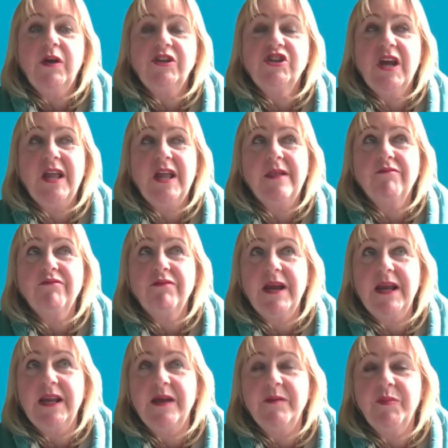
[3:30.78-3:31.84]
which is
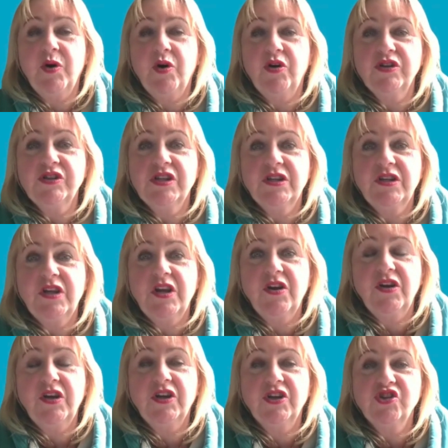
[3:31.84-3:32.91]
really important.
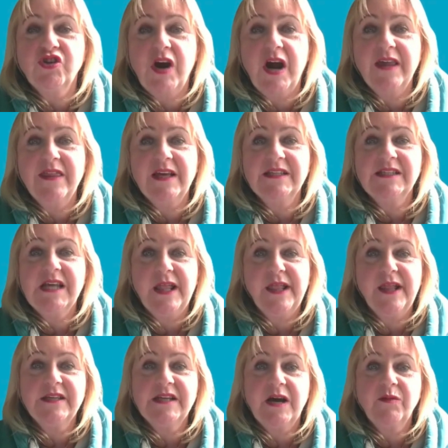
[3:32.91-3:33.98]
You can try that,
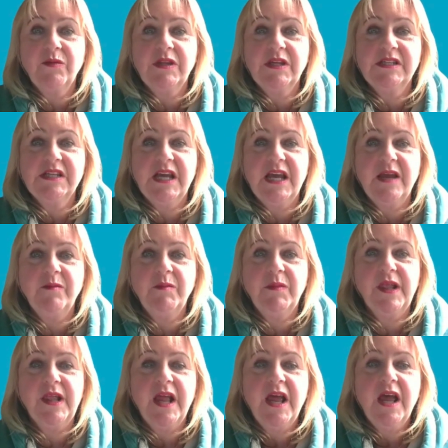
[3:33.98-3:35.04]
test it out with your
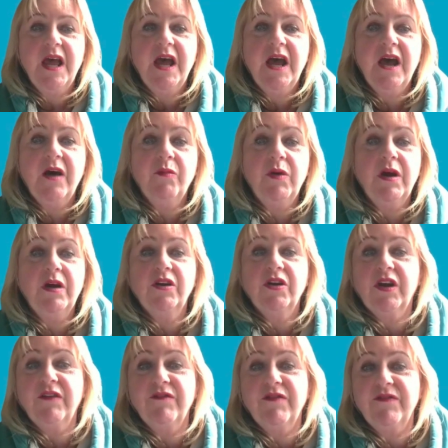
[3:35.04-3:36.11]
teams. We're
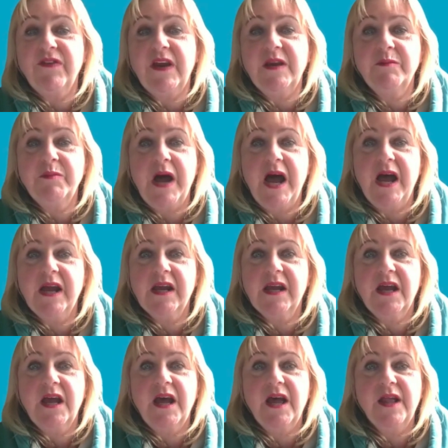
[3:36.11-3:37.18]
looking for
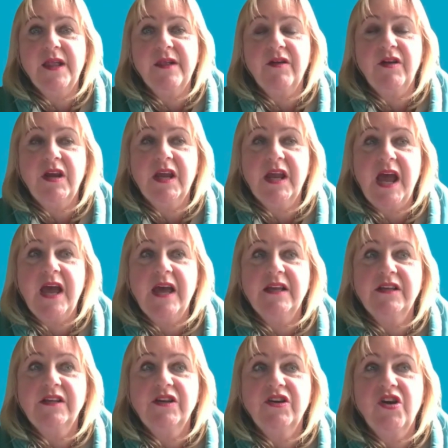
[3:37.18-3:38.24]
feedback, so you
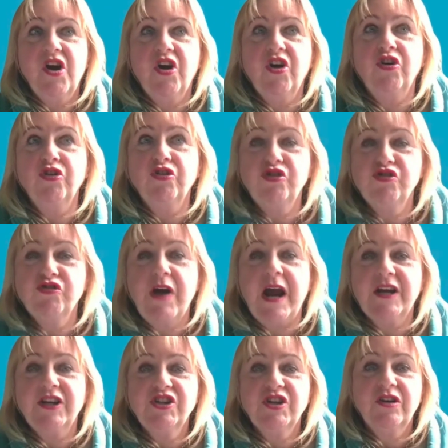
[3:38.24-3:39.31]
get a good
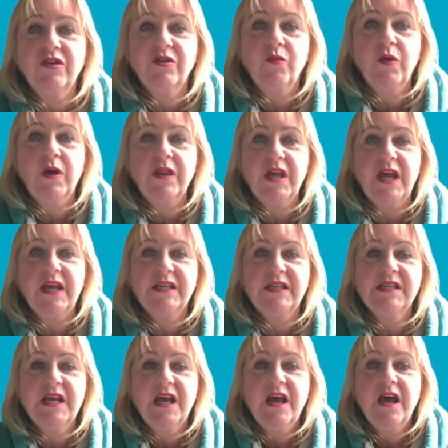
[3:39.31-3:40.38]
traction with
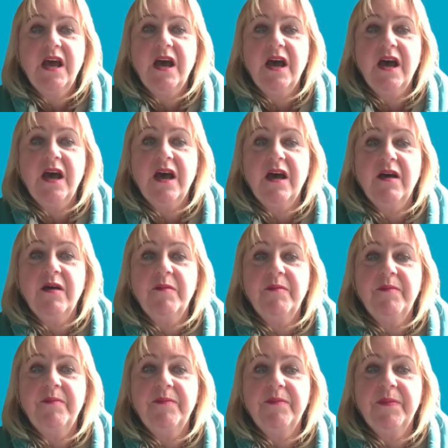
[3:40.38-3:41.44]
it
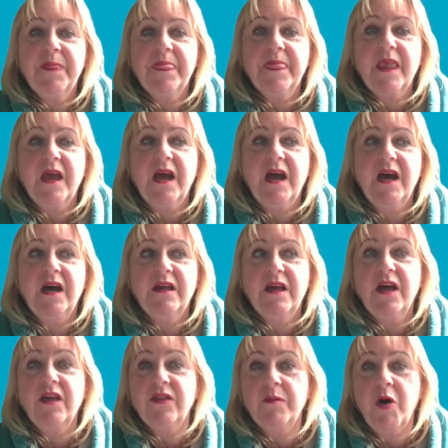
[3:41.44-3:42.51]

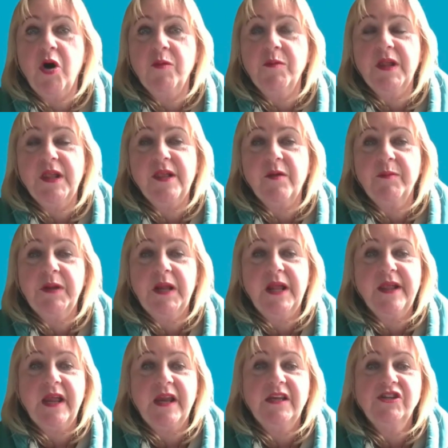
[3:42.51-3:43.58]
at the moment. So
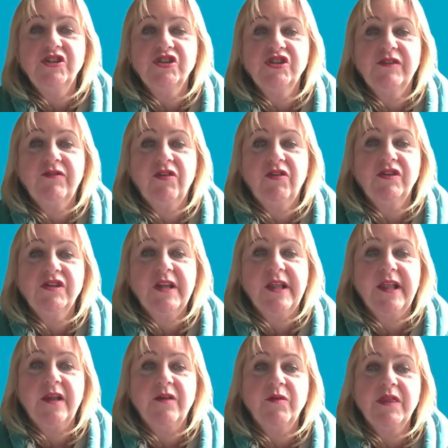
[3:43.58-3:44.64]
please get in touch if you're
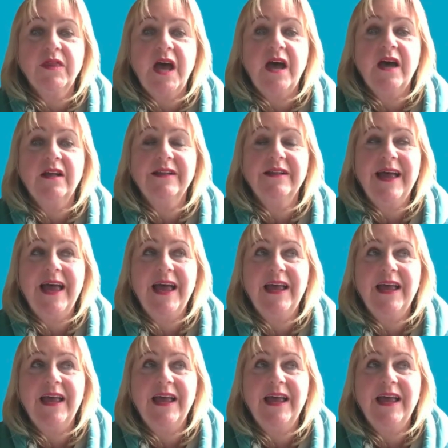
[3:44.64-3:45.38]
interested with that.